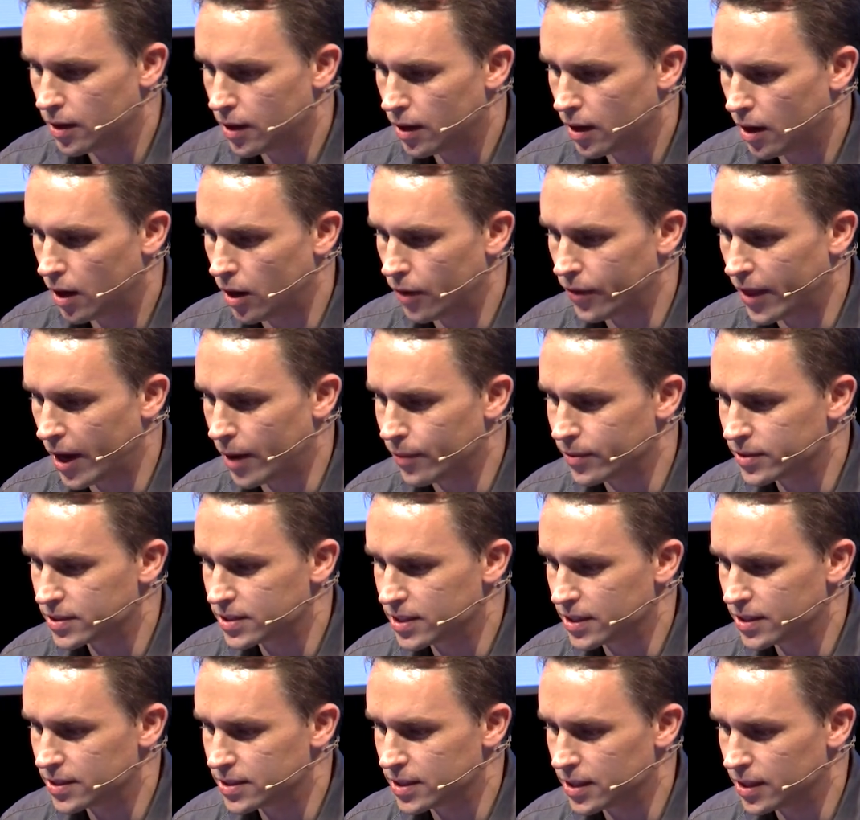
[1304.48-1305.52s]
Oh, that was
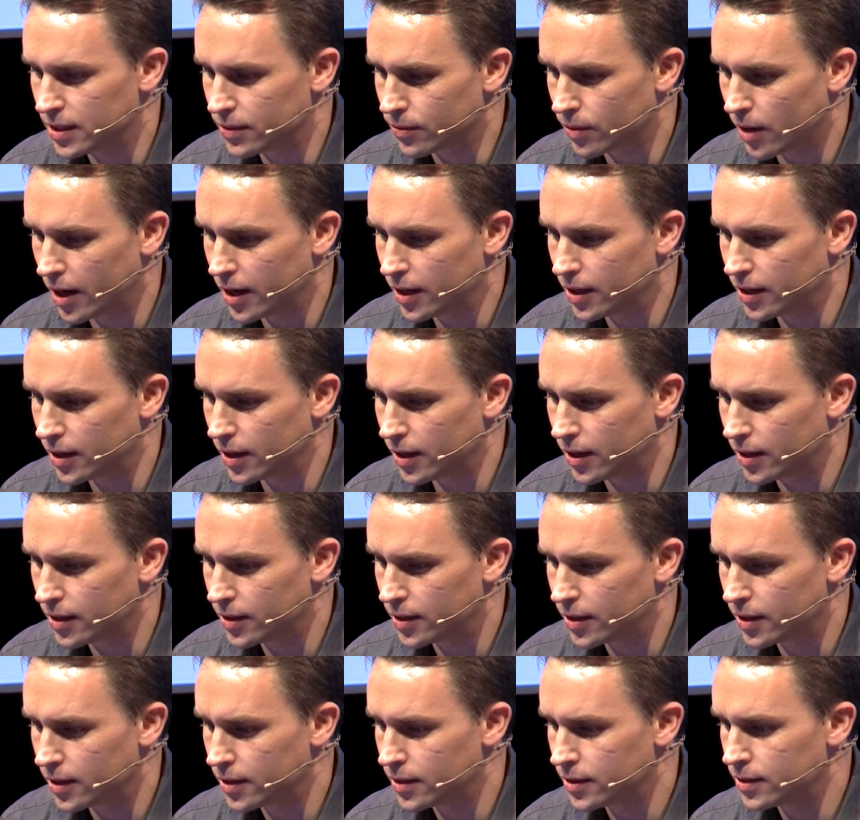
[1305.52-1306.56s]
easy, right?
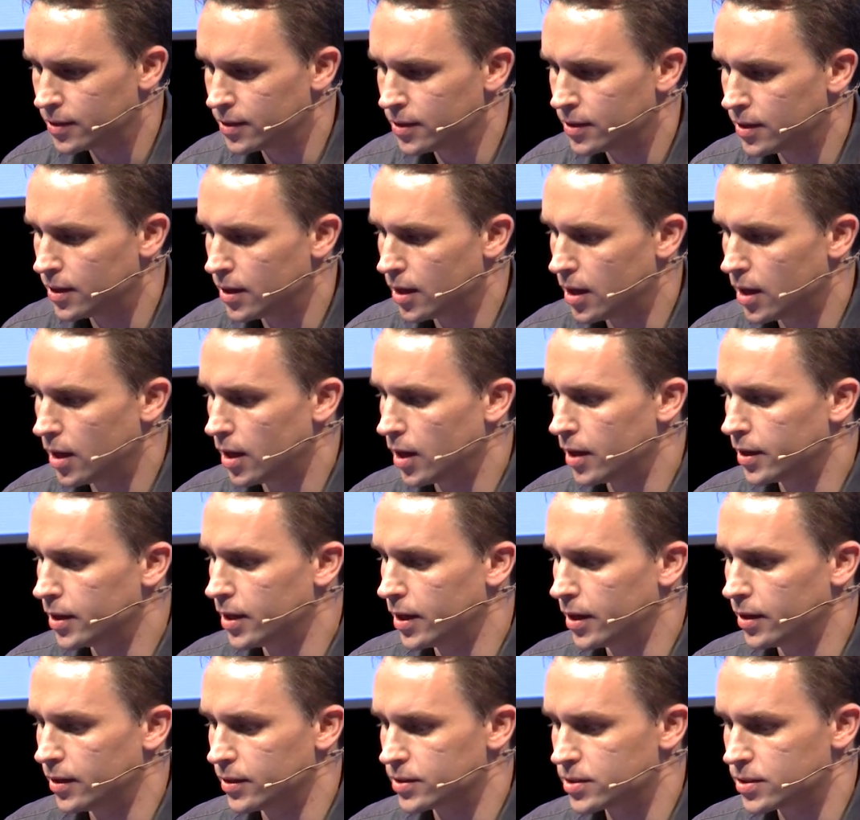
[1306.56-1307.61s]

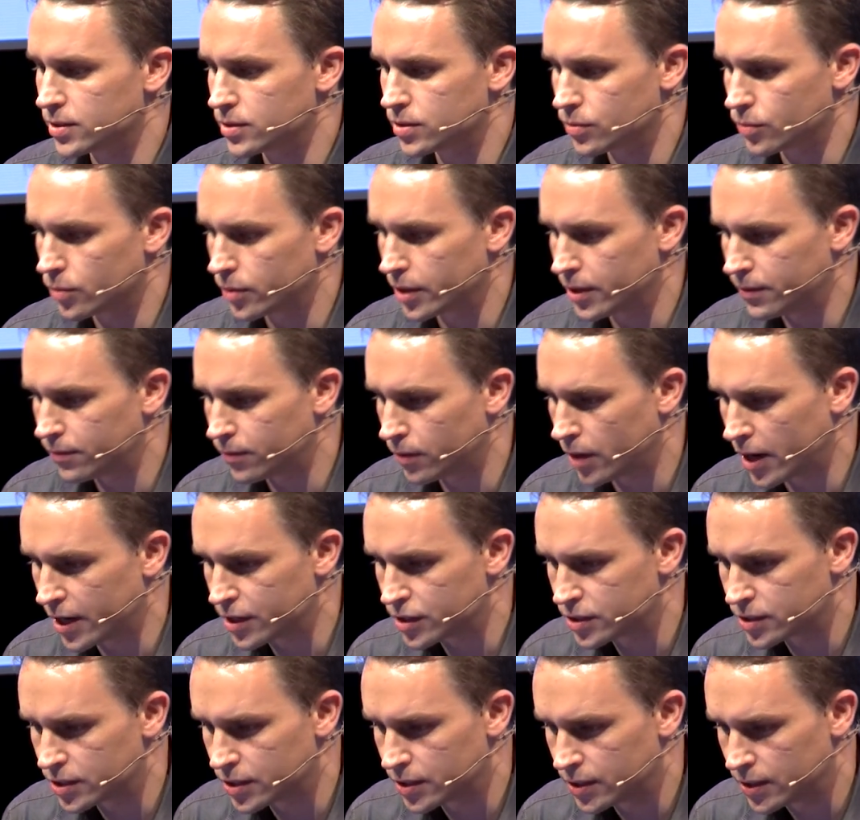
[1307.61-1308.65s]
Again, let's just
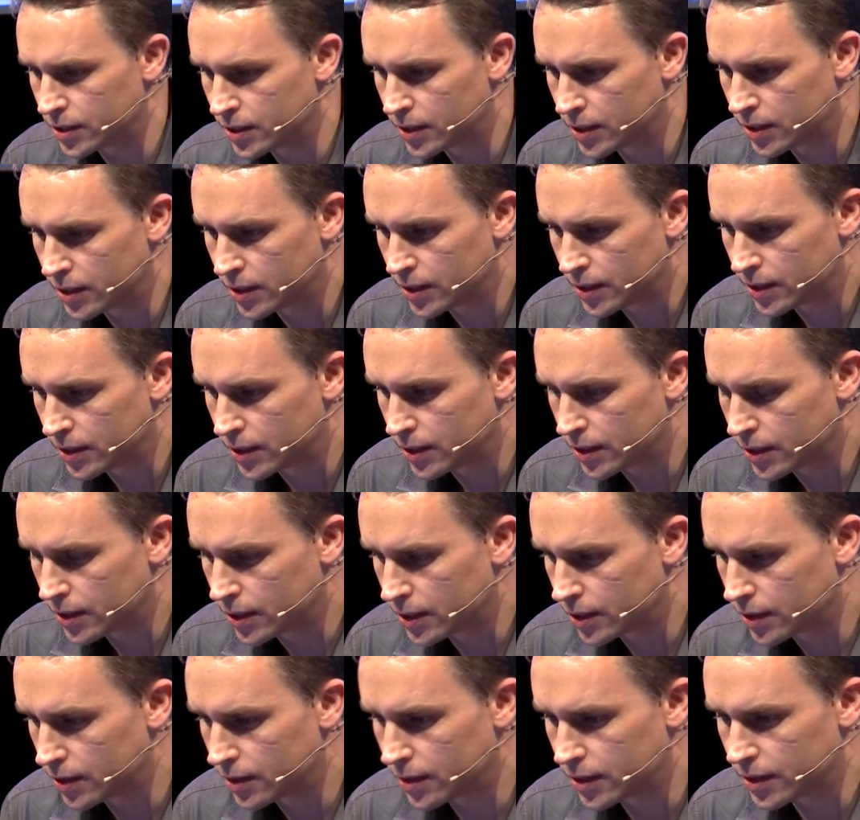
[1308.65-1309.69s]
refresh
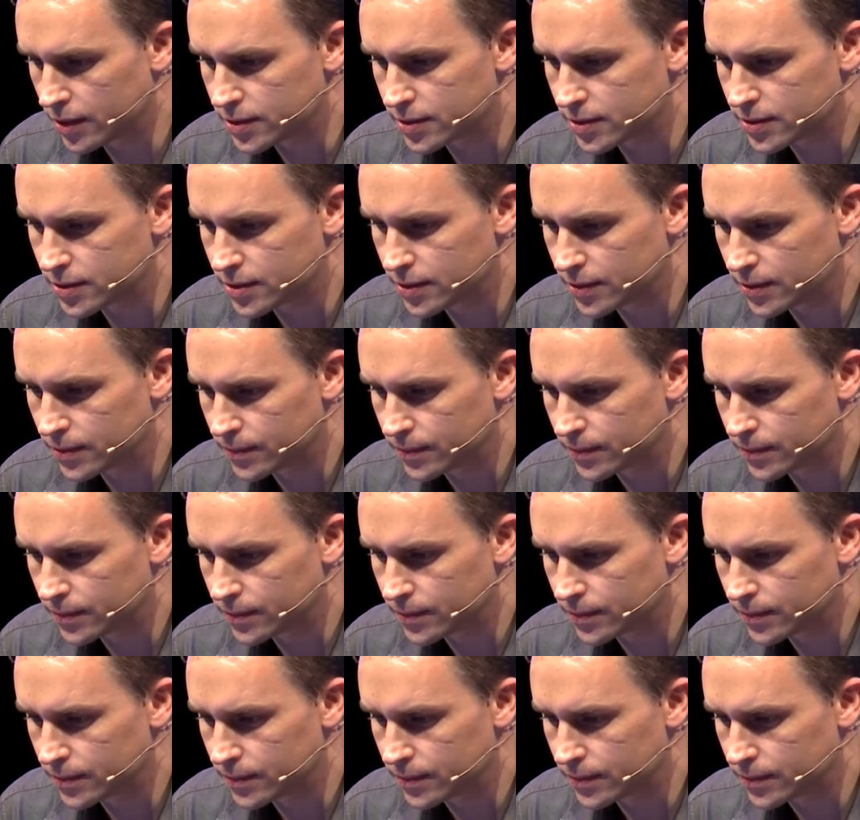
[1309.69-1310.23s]
this.